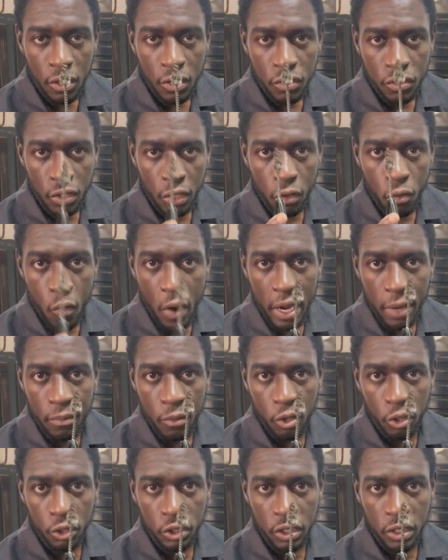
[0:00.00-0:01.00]
So the wire
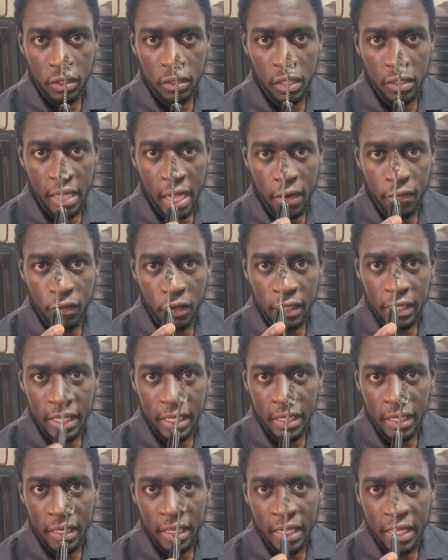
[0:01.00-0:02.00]
brush is designed for
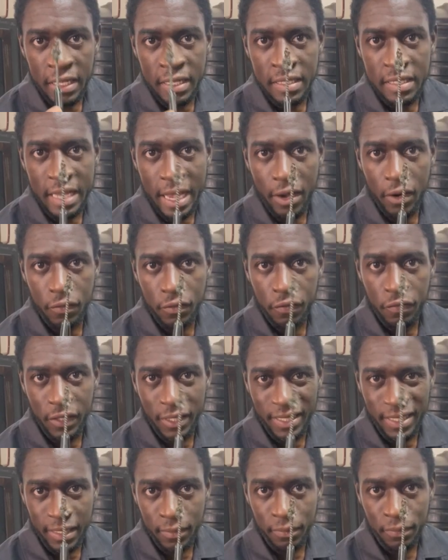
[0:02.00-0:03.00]
cleaning the inside of the
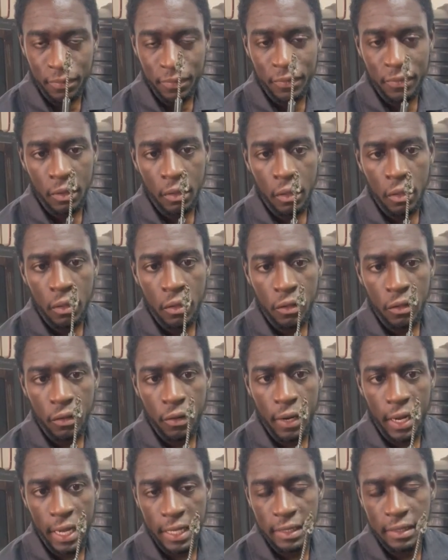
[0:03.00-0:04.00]
fitting,
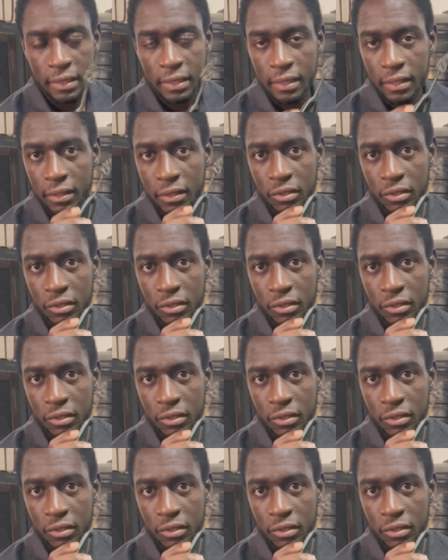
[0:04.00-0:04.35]
right?